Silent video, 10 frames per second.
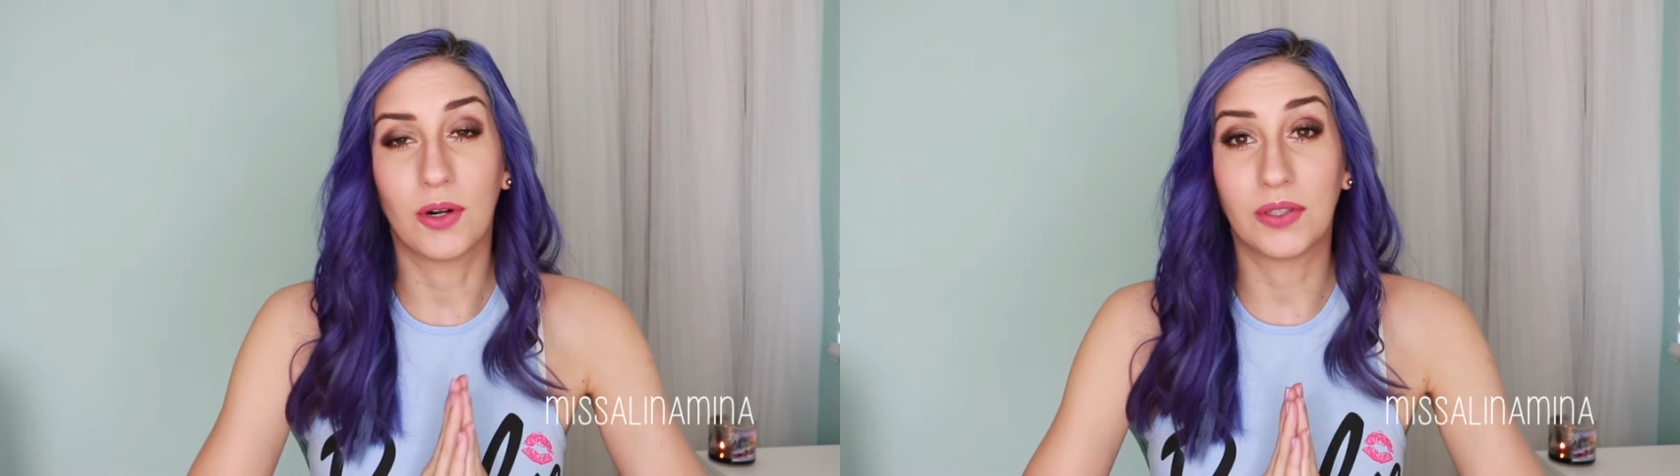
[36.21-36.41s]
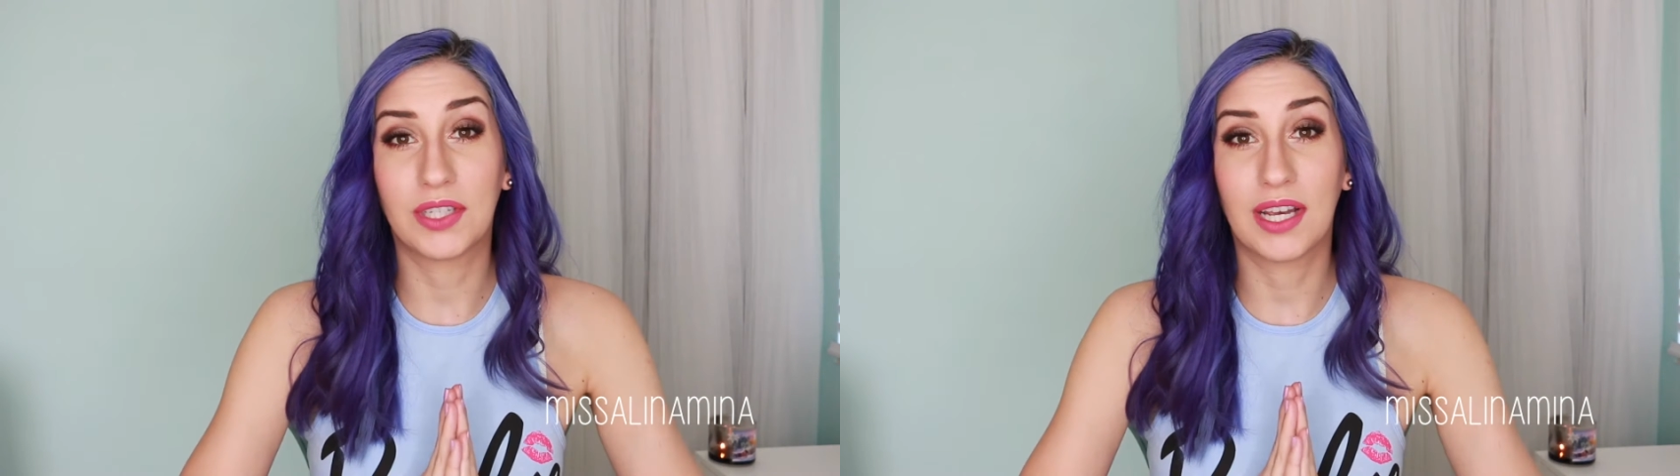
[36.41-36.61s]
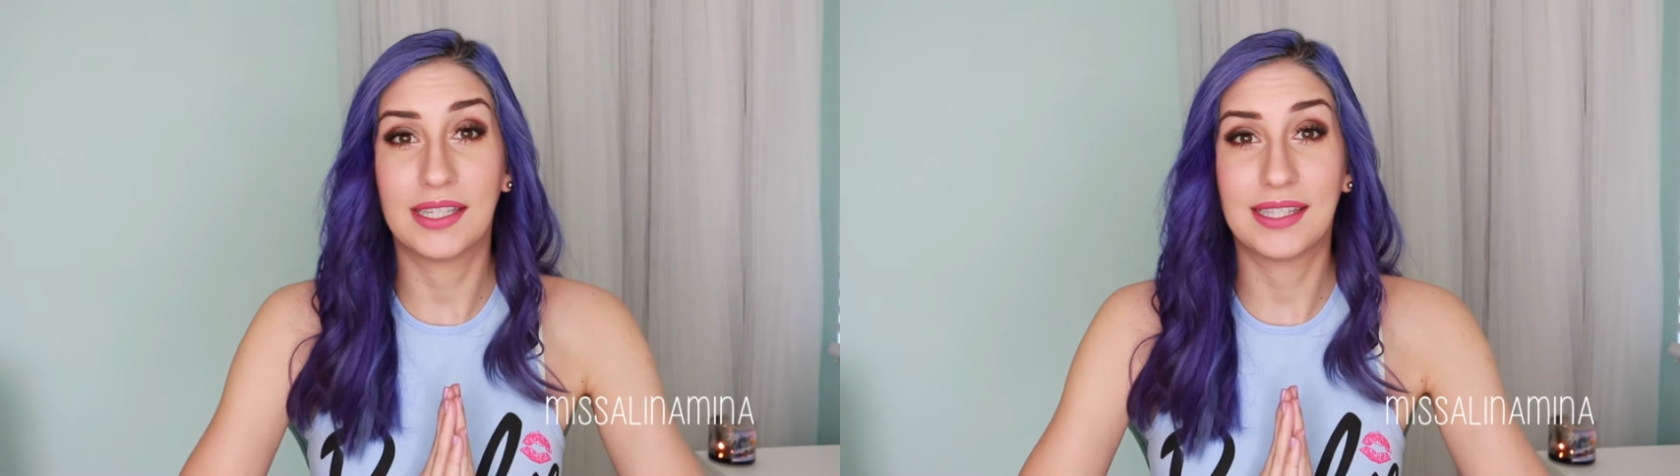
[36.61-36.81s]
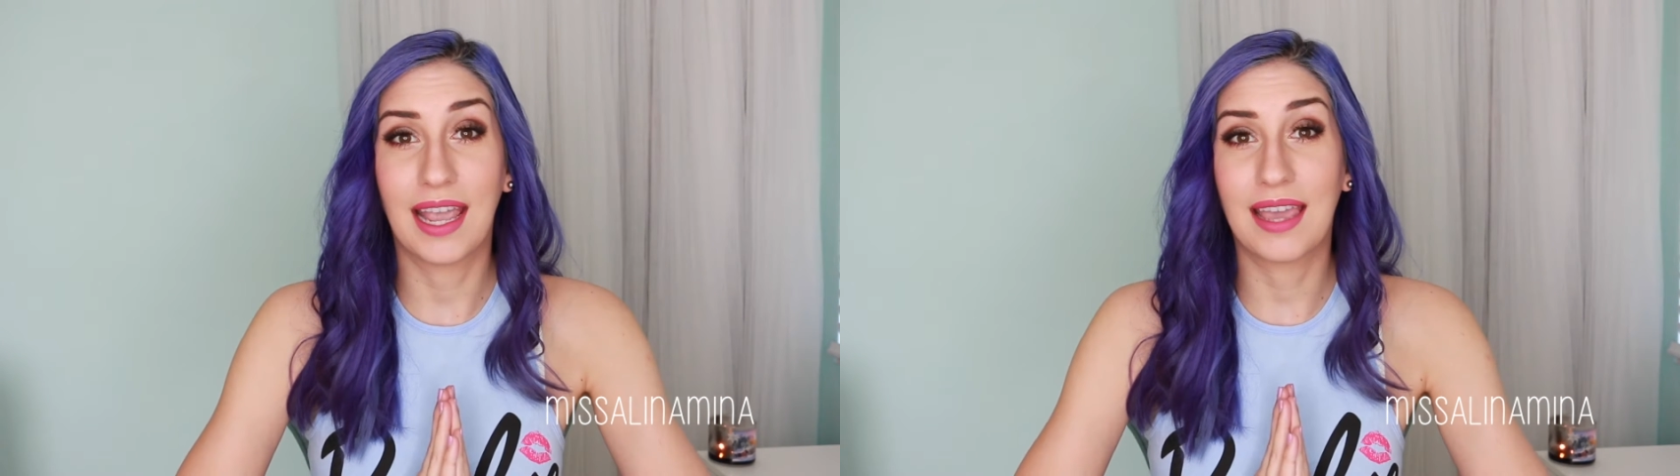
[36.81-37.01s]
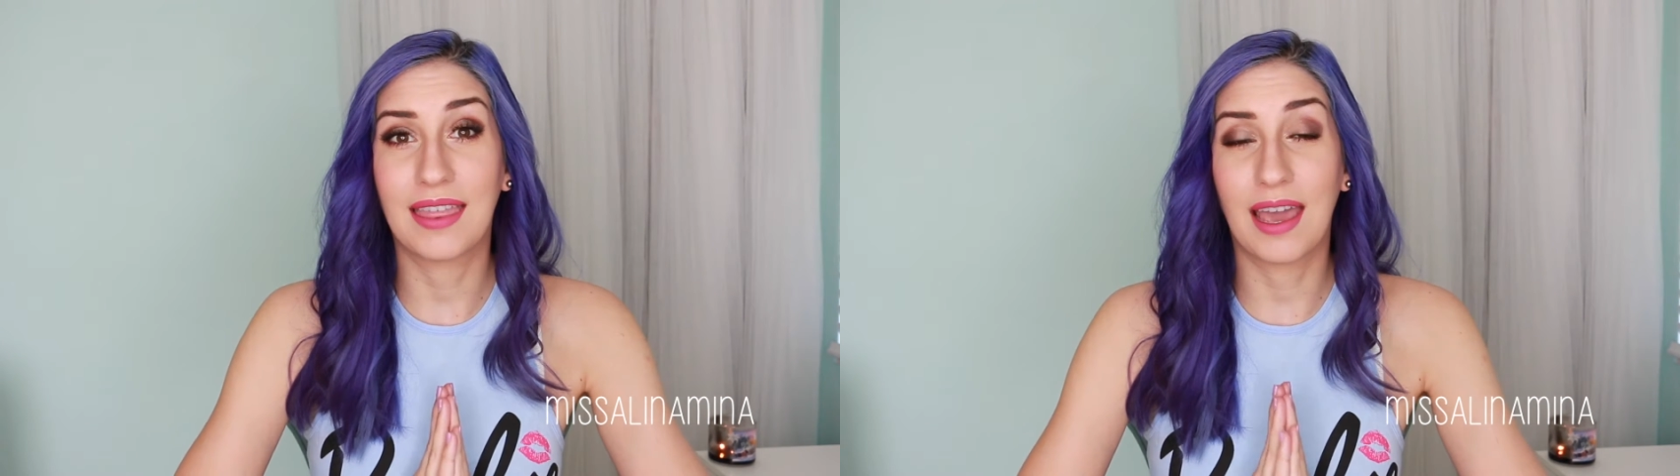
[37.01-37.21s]
Ulta
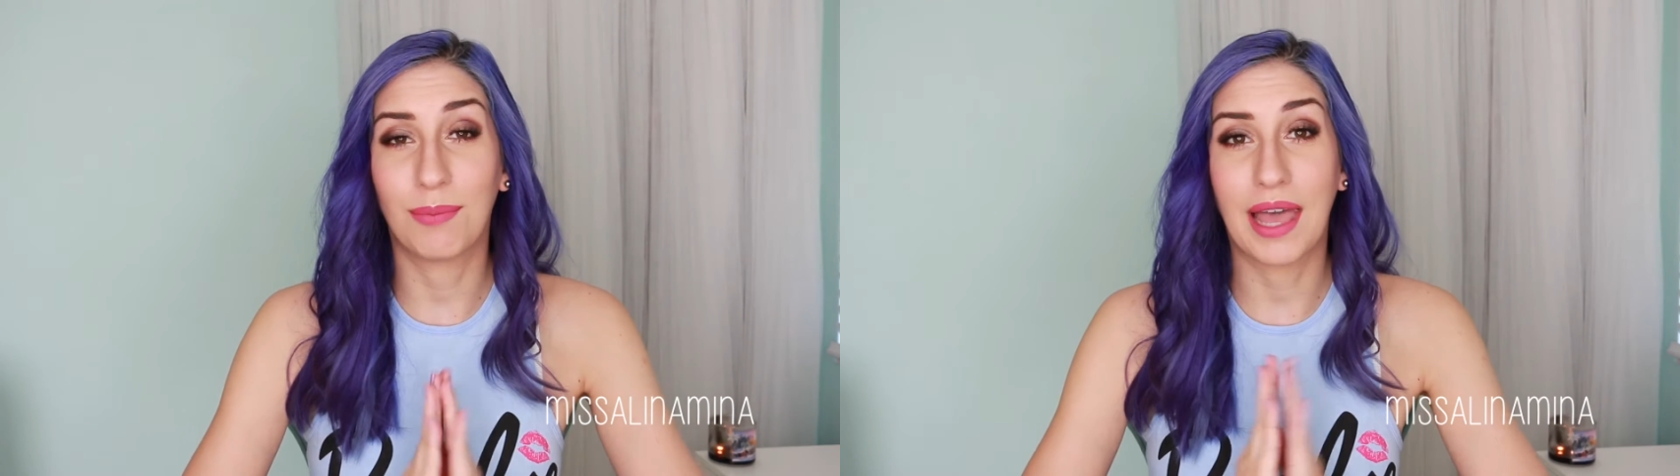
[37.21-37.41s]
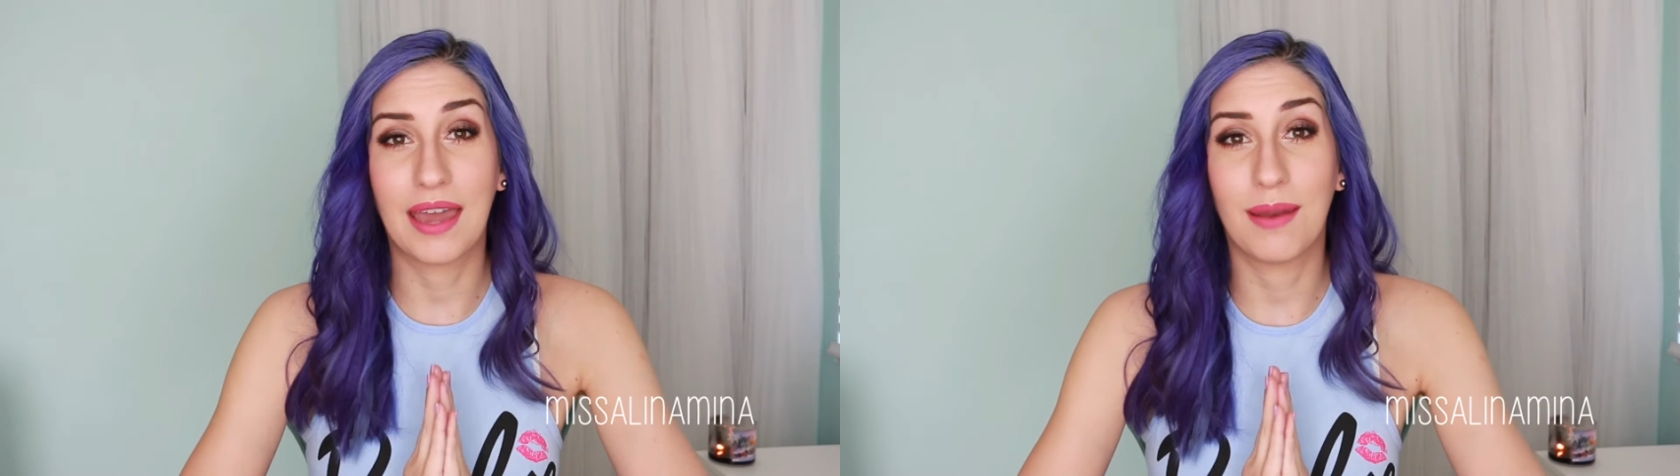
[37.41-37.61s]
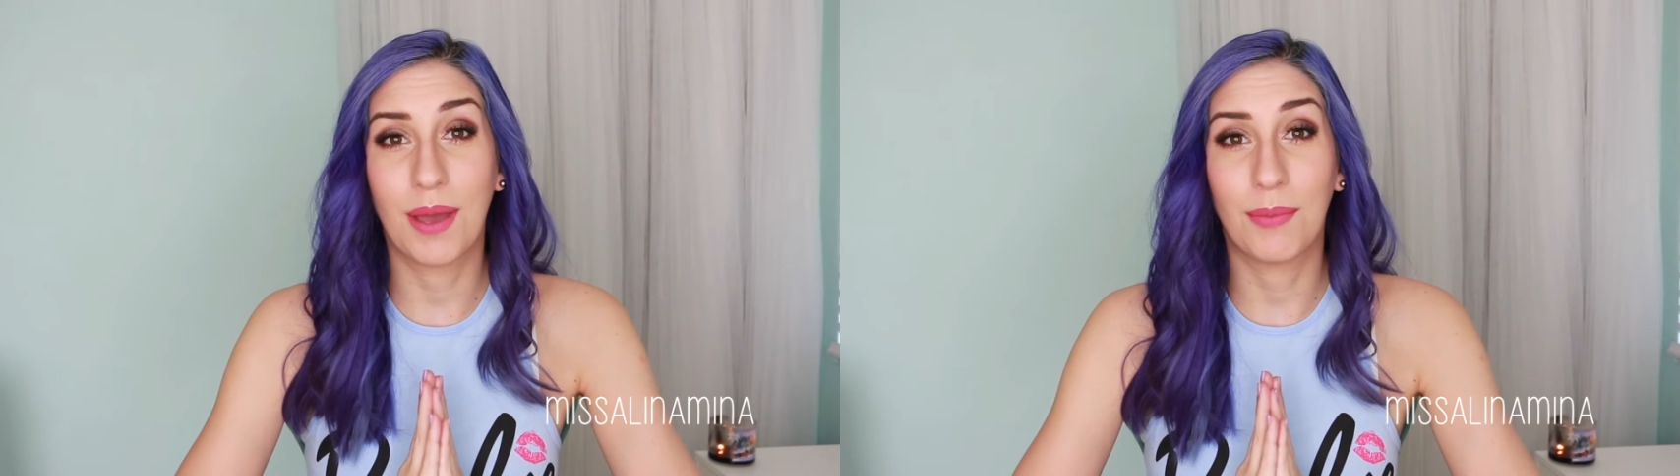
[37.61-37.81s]
saying that Platinum